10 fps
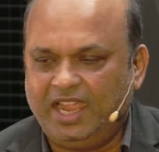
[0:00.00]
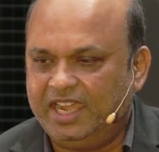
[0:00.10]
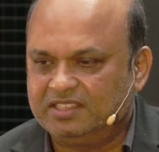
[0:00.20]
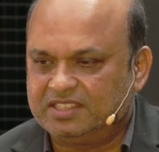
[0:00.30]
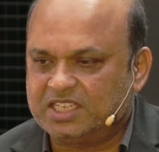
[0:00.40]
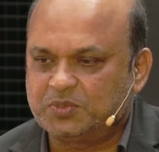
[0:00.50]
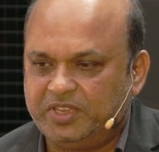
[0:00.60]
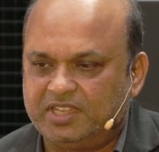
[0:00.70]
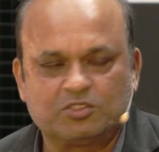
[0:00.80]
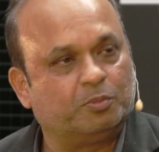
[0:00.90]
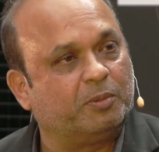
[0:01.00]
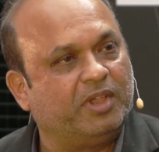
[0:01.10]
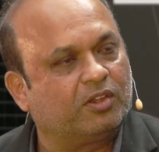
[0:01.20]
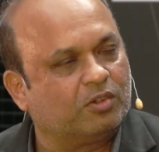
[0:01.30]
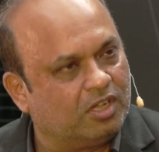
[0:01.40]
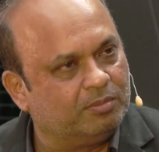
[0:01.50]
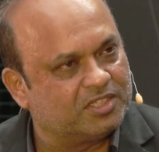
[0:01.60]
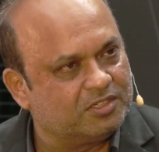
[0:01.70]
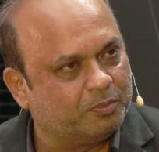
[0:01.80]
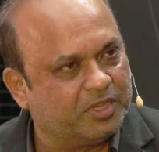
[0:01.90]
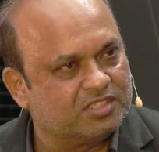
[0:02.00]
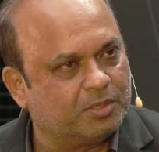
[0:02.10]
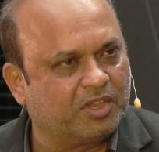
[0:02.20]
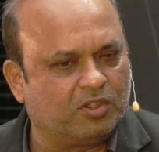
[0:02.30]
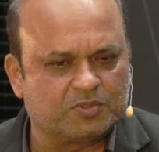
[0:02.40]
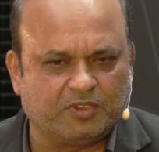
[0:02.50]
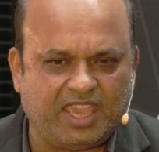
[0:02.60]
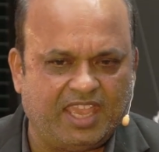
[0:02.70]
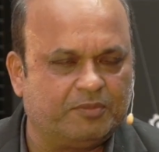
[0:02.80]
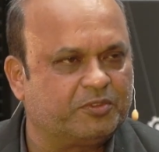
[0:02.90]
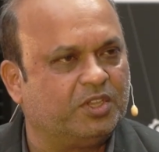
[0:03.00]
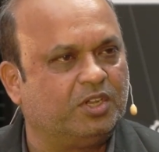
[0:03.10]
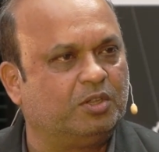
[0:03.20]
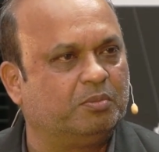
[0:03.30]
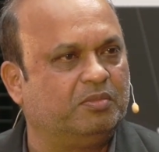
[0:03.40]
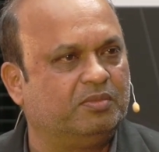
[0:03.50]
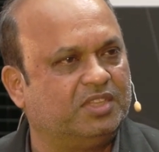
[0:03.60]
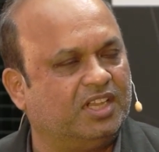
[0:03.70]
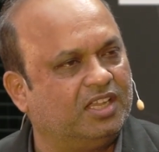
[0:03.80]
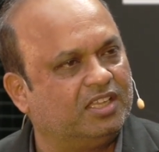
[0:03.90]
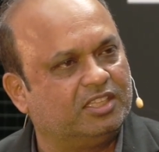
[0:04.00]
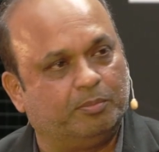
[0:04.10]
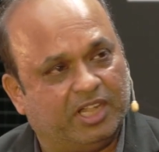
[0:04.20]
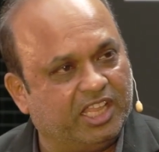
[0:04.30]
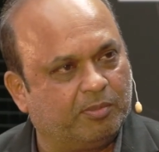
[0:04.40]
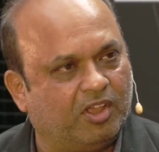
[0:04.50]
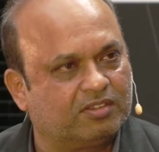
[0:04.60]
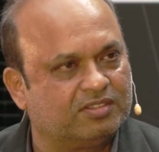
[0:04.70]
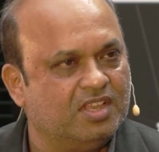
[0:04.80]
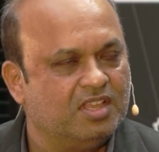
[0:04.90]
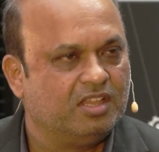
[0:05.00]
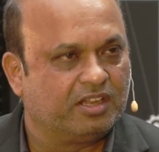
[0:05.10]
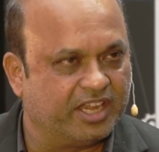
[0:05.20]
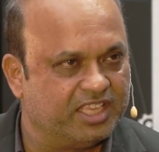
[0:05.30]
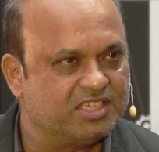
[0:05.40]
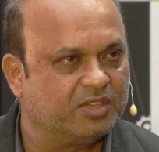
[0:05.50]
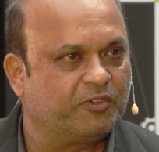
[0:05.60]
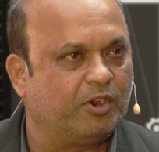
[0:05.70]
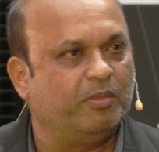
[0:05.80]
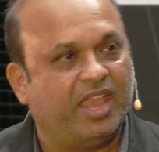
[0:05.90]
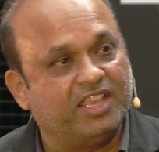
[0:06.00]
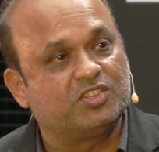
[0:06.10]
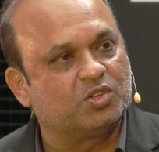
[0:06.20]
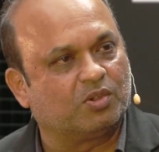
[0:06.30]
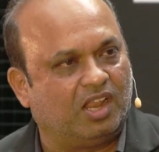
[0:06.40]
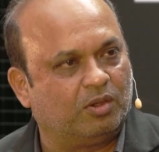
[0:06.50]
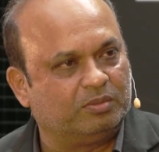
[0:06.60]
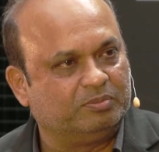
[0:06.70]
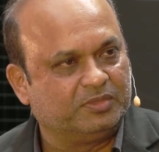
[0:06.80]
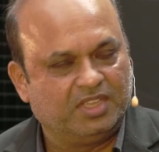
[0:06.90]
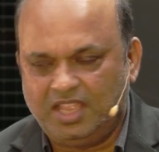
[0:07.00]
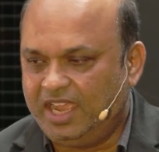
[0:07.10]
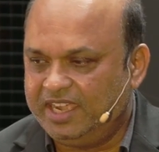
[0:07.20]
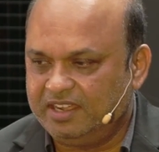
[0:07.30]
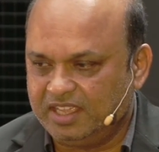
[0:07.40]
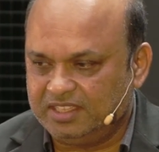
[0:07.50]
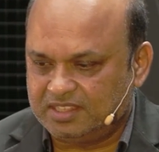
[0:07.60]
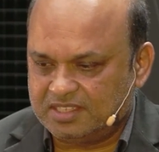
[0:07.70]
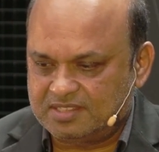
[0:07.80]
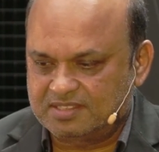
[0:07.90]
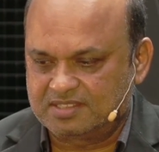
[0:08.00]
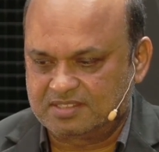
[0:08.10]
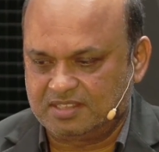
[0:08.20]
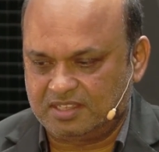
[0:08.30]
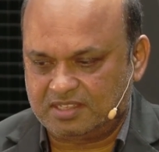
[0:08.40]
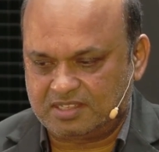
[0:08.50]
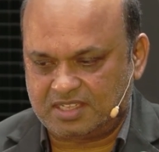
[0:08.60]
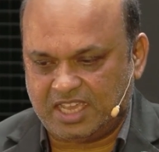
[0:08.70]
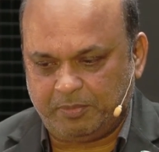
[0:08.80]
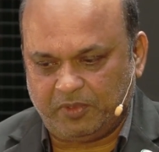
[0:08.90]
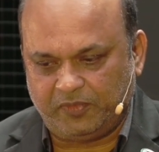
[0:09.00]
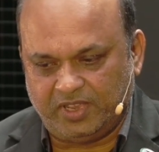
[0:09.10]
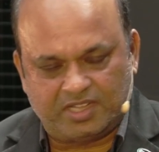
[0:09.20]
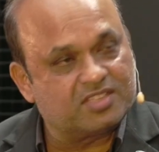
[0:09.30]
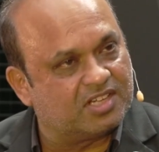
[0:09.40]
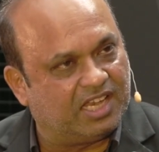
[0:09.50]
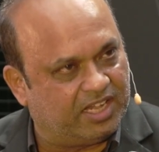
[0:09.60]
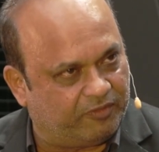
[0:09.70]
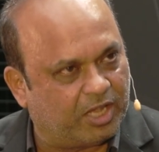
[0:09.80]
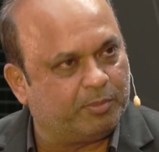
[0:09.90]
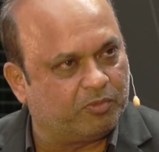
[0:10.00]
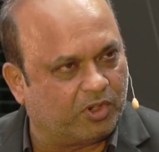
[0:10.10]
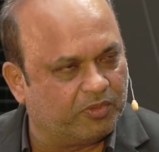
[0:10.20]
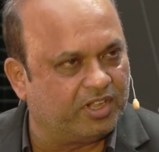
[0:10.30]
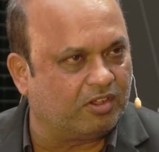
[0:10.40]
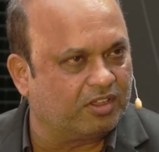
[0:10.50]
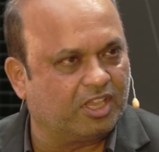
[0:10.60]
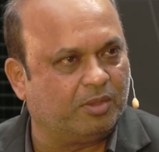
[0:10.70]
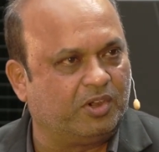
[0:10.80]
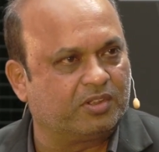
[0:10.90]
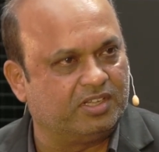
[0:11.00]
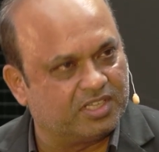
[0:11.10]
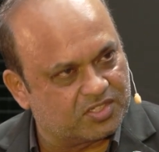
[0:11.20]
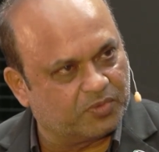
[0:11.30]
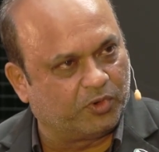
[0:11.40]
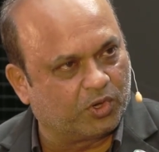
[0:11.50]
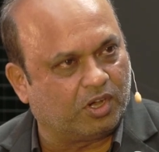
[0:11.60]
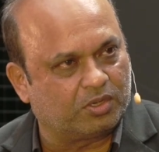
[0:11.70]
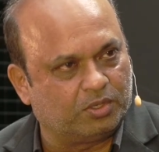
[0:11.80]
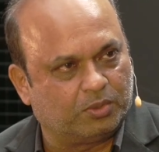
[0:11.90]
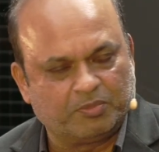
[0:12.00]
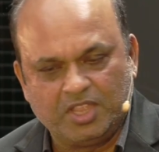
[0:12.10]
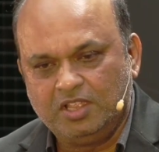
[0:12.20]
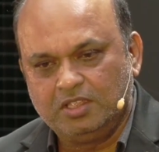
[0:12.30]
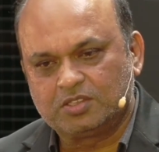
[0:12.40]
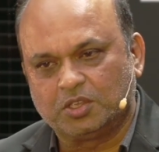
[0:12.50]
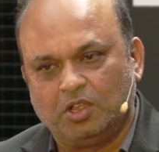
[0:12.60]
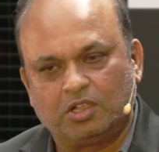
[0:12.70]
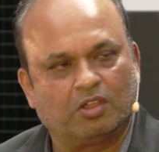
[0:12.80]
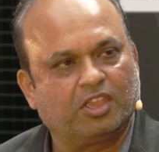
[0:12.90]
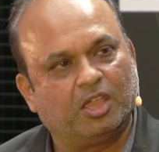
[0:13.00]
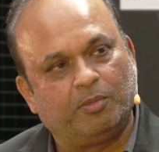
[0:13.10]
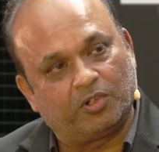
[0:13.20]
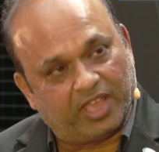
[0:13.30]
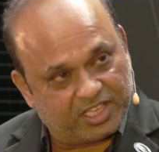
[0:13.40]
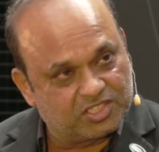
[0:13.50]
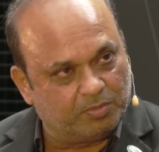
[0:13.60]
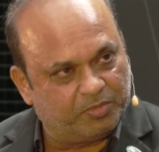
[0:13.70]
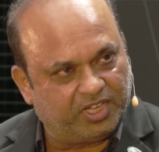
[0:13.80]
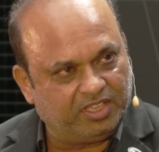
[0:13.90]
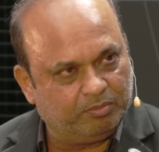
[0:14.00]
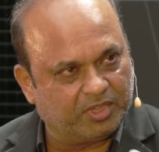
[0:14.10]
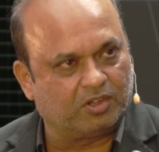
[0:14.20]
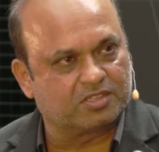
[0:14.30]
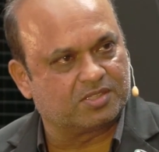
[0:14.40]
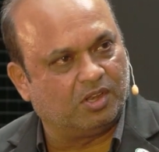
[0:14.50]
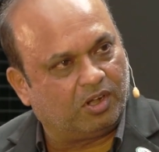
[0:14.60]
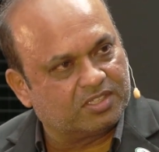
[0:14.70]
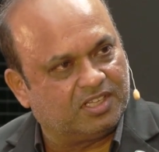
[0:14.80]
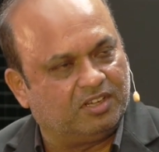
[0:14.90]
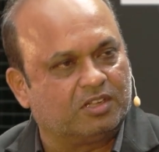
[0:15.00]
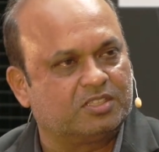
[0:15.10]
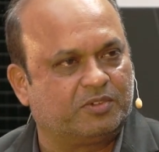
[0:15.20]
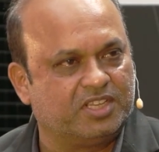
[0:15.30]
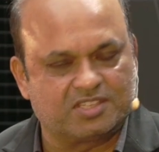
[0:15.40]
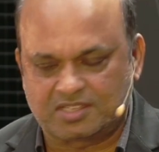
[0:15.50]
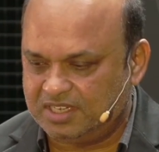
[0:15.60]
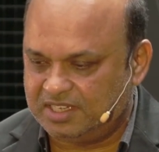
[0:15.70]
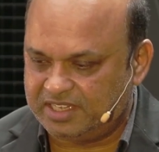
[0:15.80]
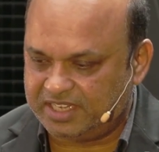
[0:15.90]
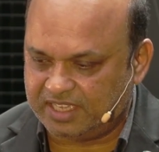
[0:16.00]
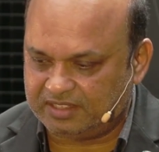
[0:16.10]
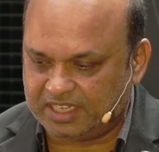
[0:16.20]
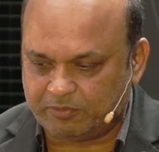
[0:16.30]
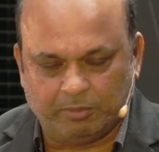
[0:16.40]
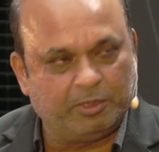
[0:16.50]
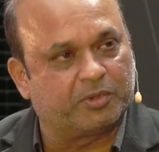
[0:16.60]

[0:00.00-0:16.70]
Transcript: and that's where Supermicro comes into picture because we have you know the the building blocks ranging from edge to cloud. And in this type of industrial environment, what we are talking about, Industry 4.0, so you are talking about edge computing because lots and lots of digital data that will be